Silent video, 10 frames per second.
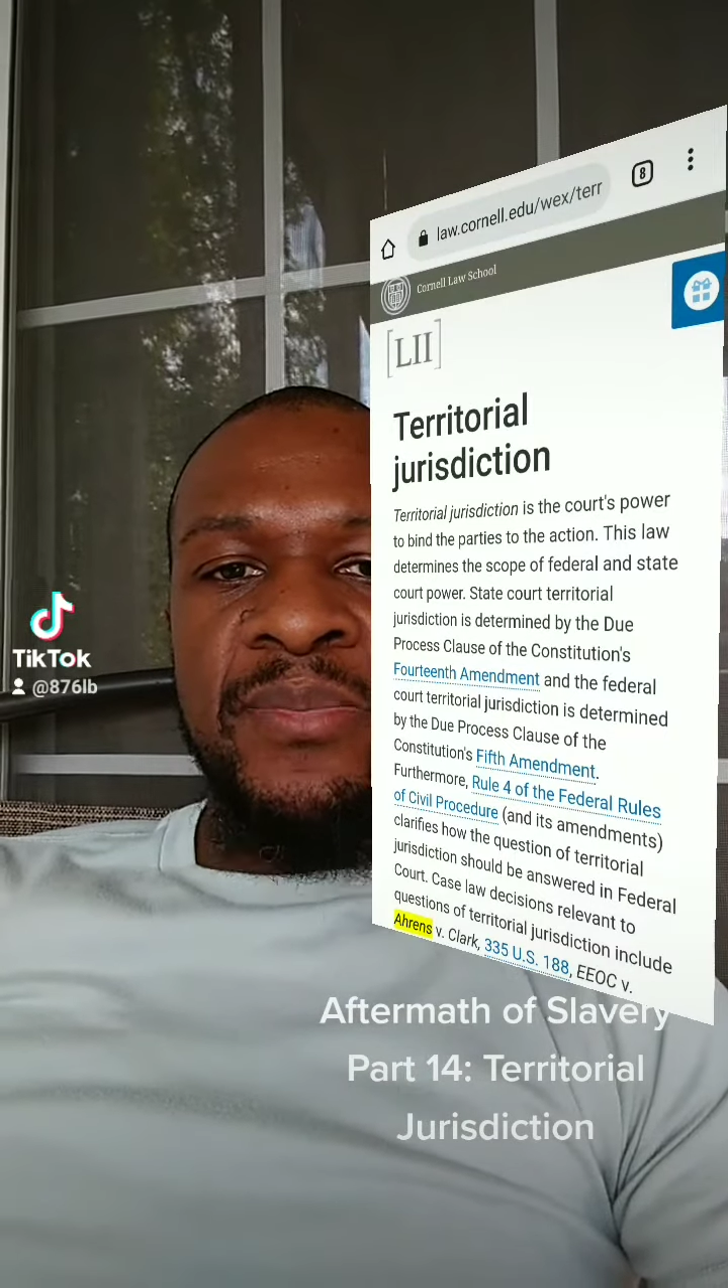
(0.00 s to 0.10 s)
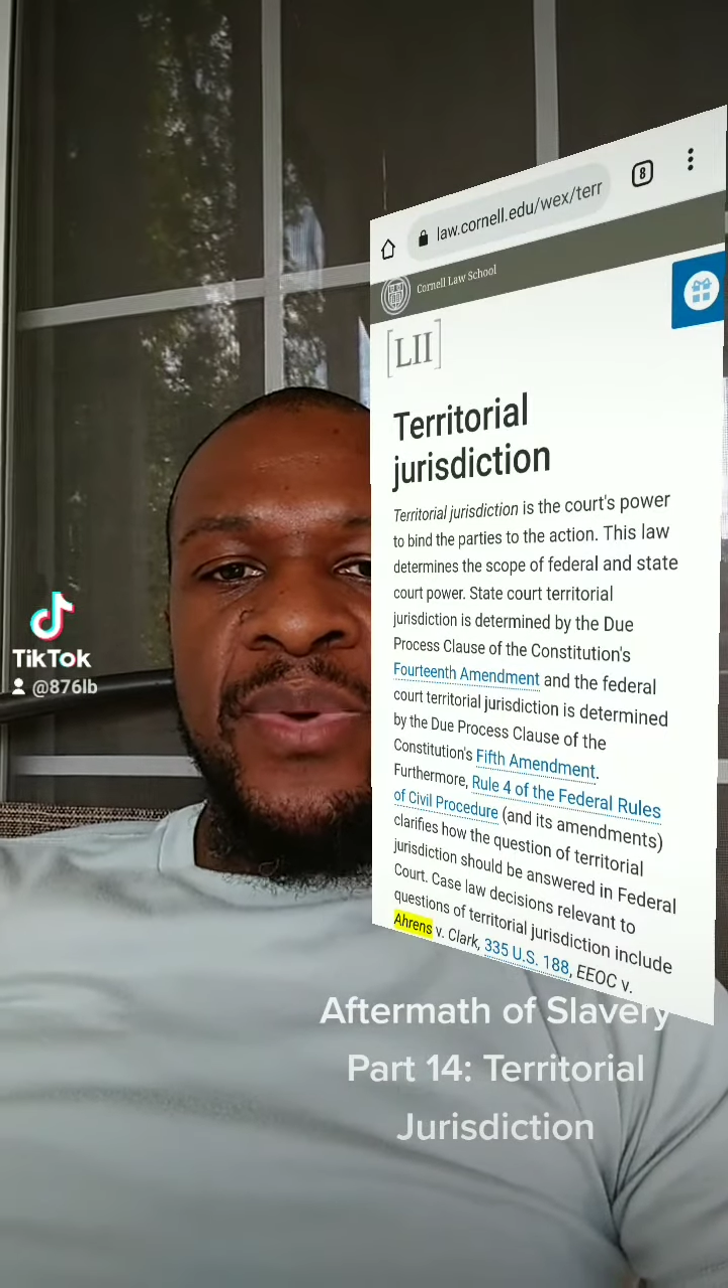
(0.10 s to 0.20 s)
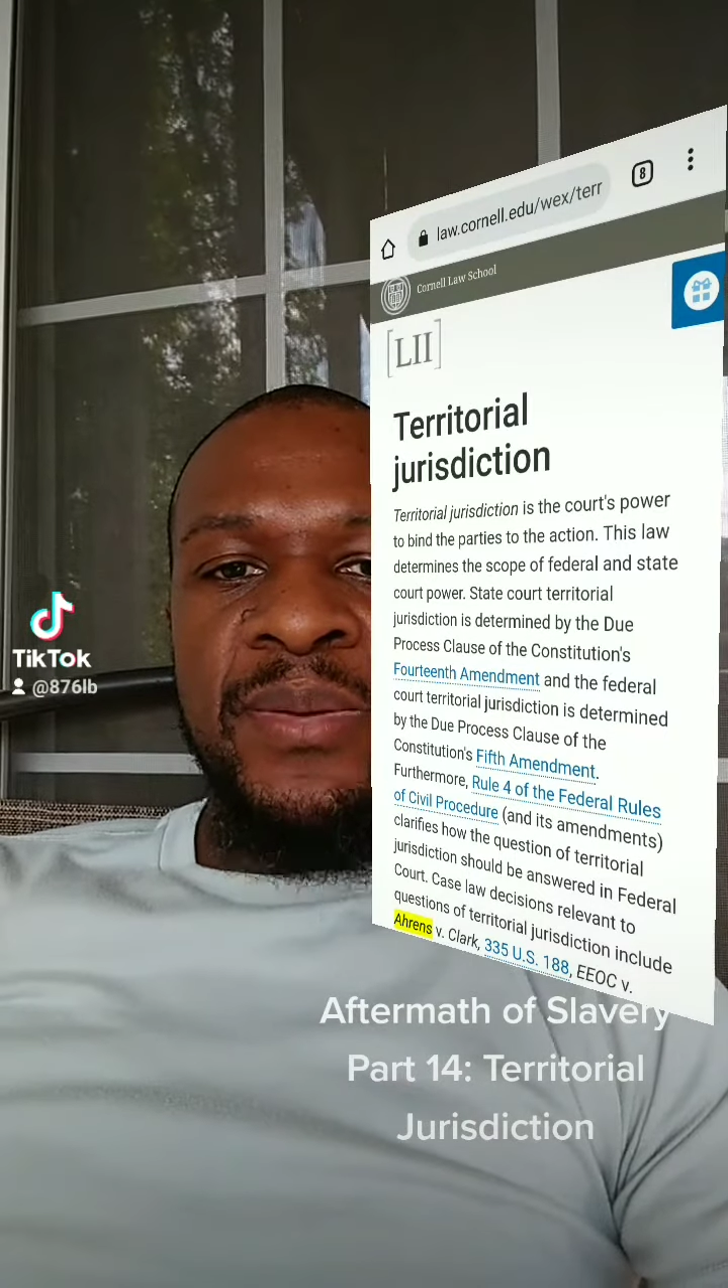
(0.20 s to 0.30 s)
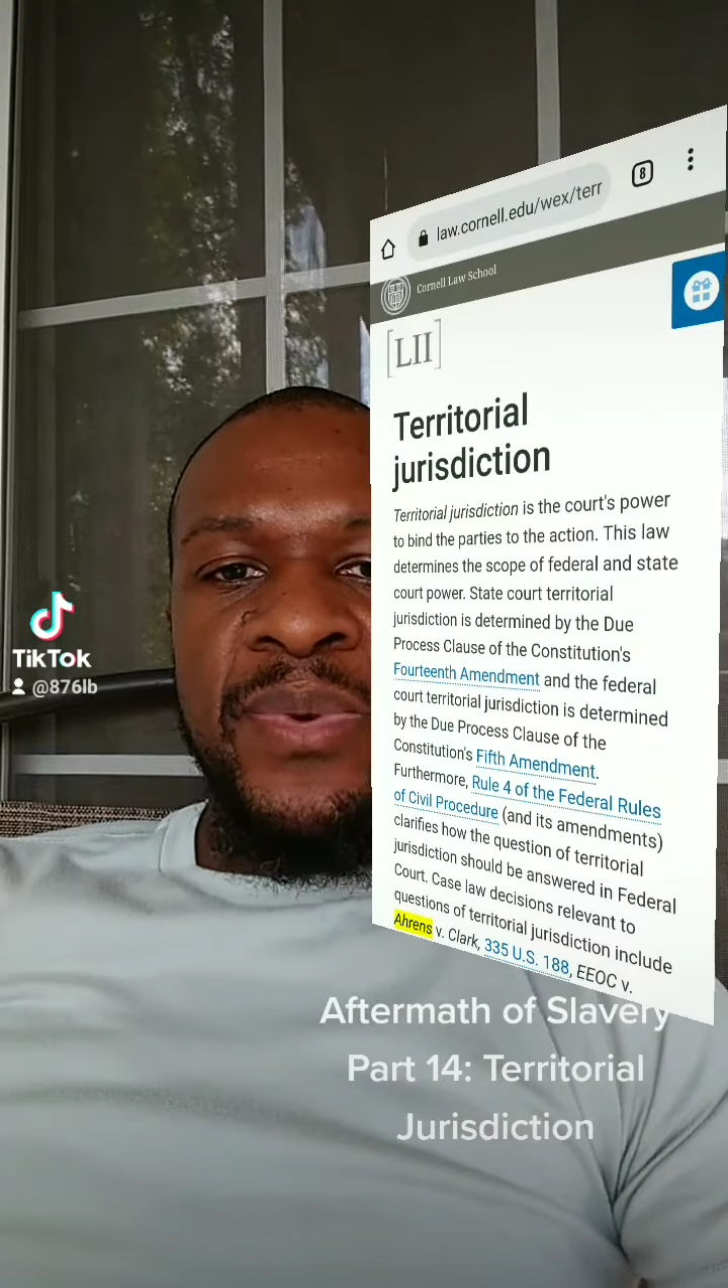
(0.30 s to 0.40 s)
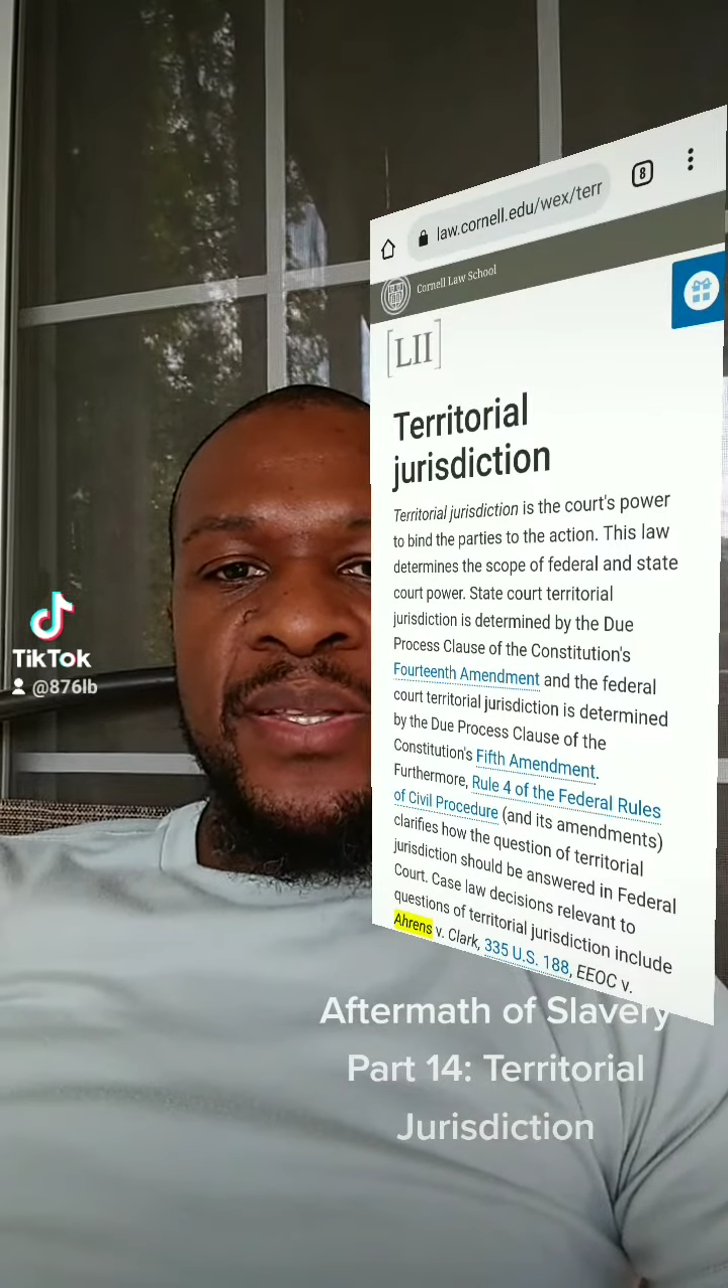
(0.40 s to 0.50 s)

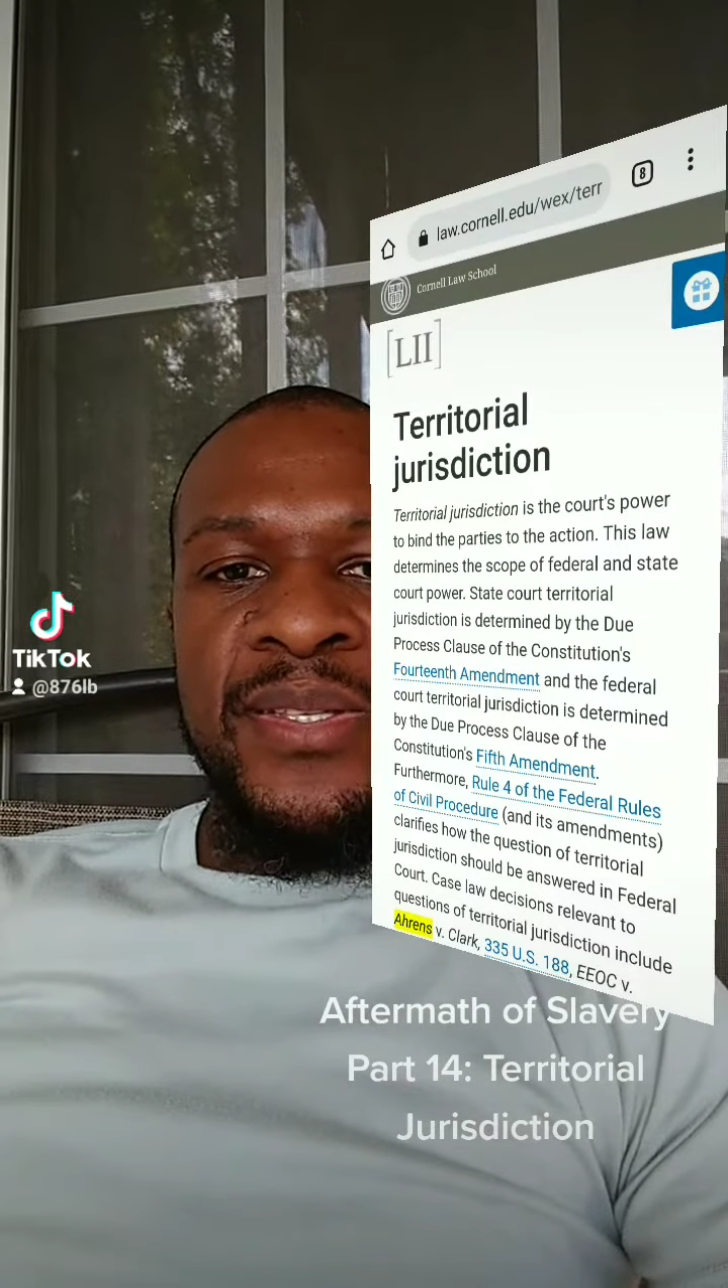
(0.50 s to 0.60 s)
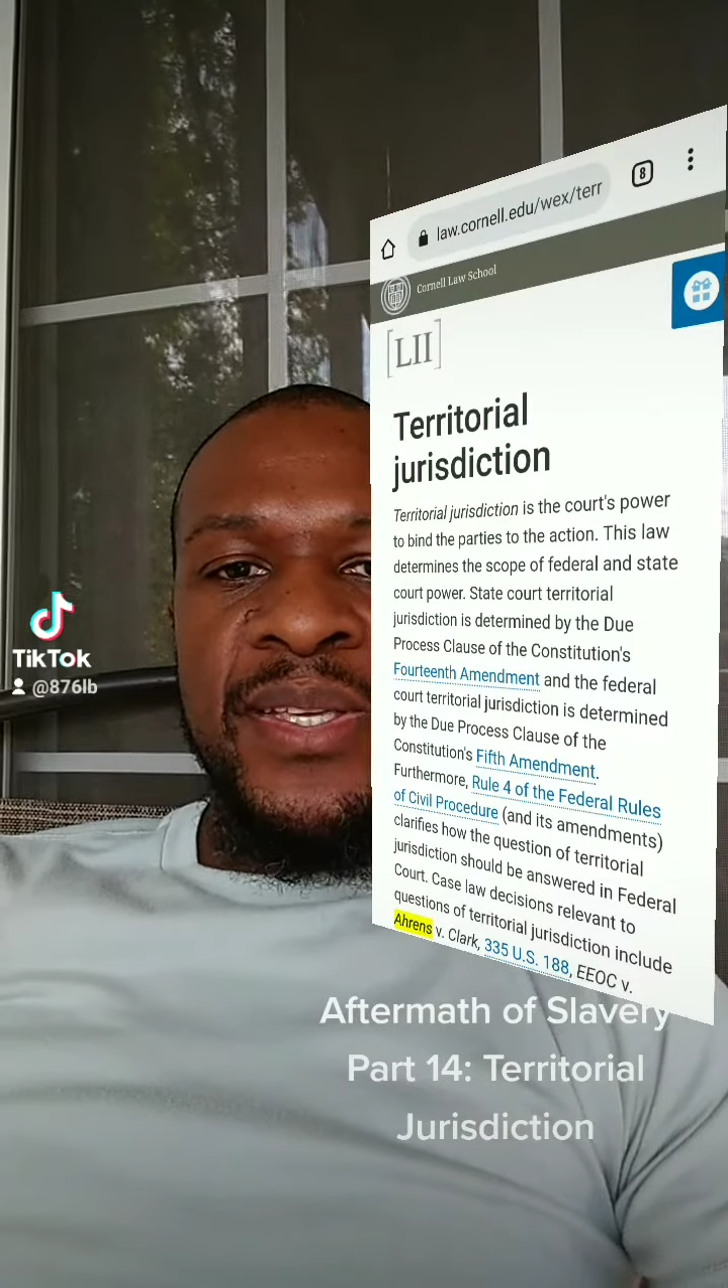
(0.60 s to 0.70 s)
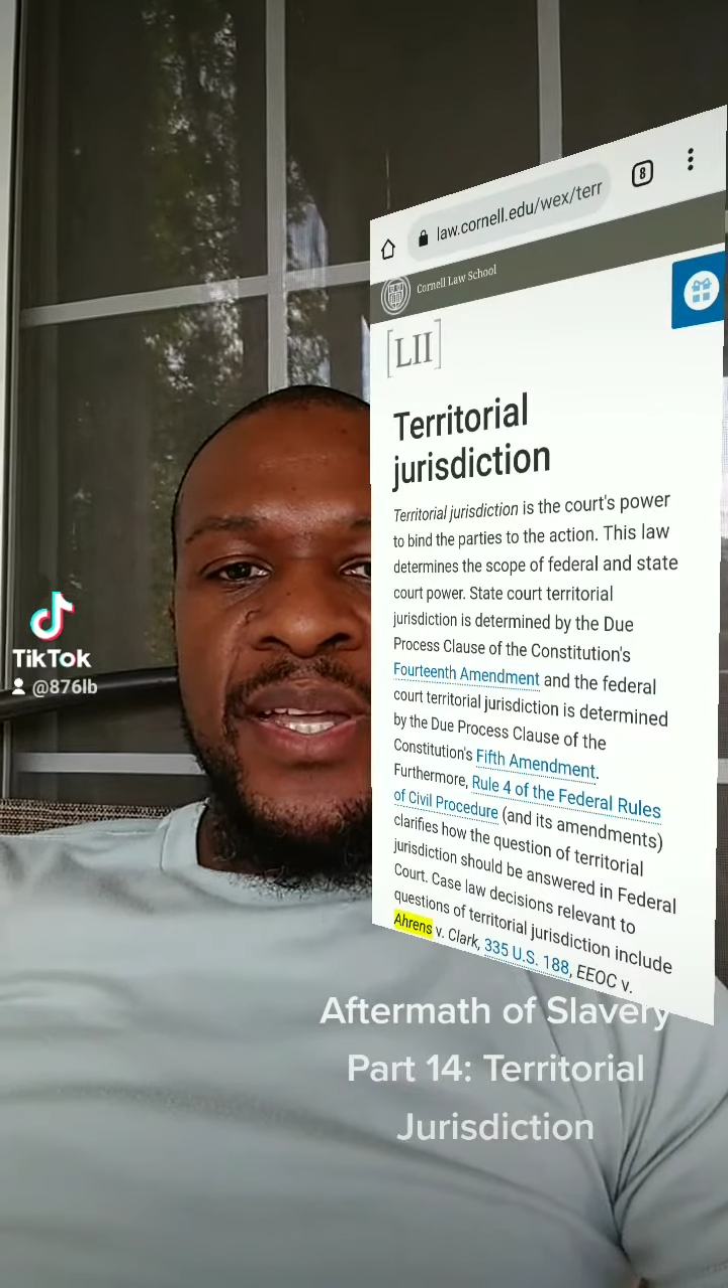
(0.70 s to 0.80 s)
amendments